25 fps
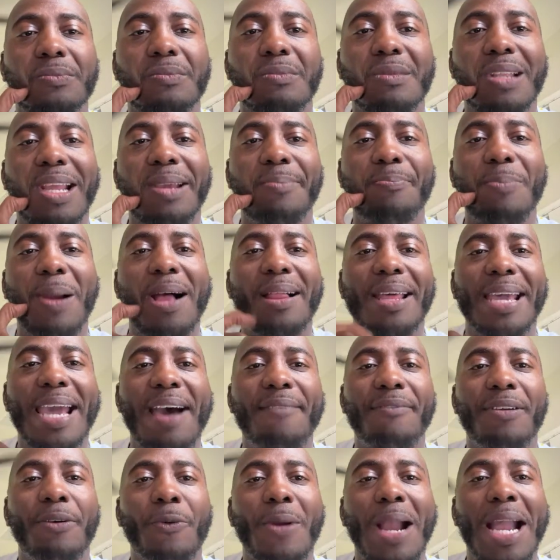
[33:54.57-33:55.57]
They probably
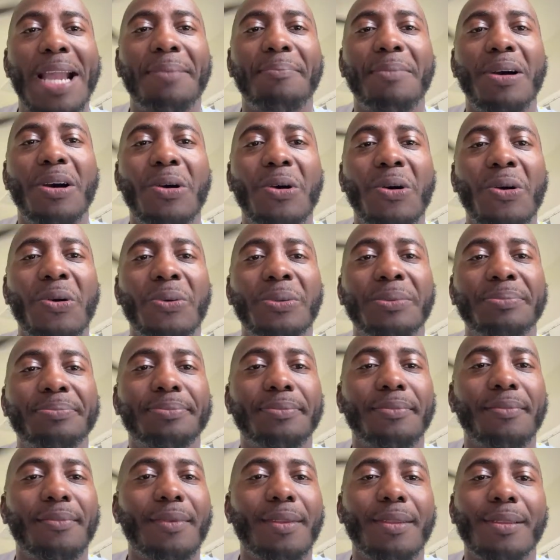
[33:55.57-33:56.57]
have a rain mode,
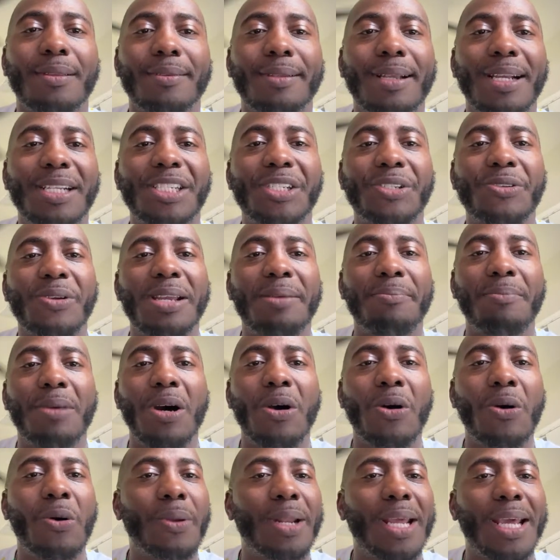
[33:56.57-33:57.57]
a street
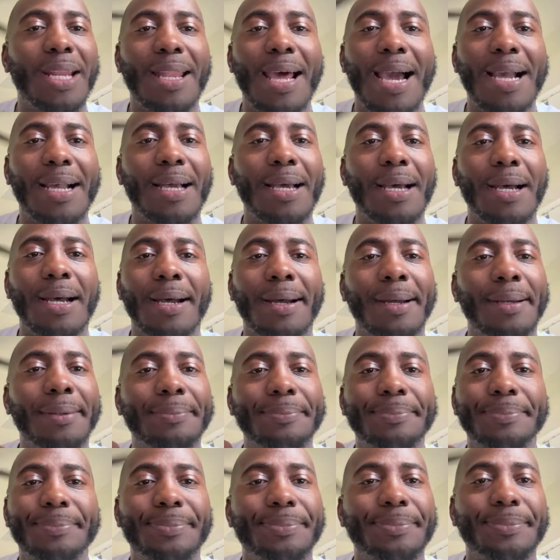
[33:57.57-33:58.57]
mode, and like the
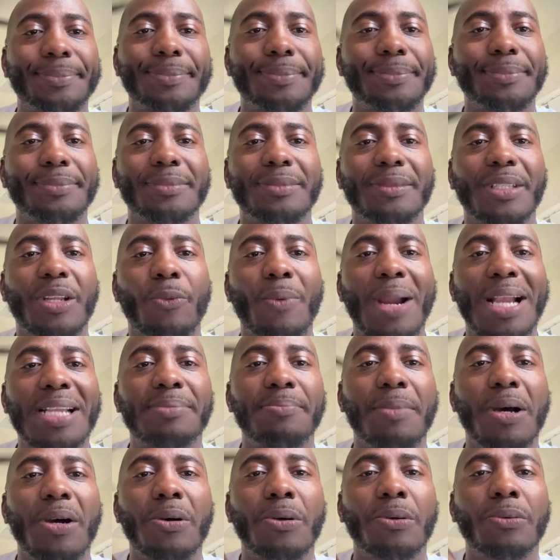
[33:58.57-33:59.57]
race
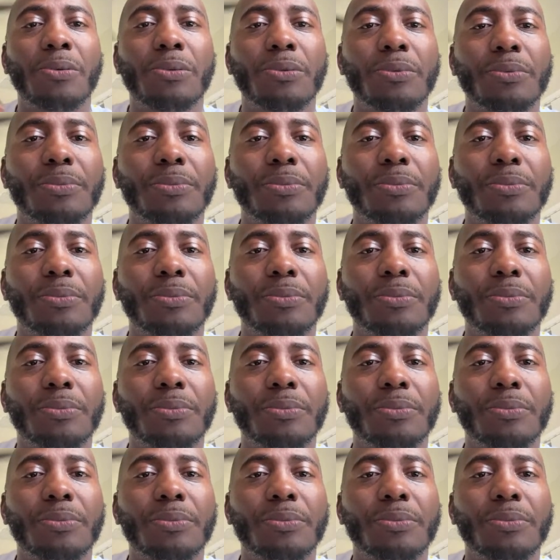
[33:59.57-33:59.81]
mode,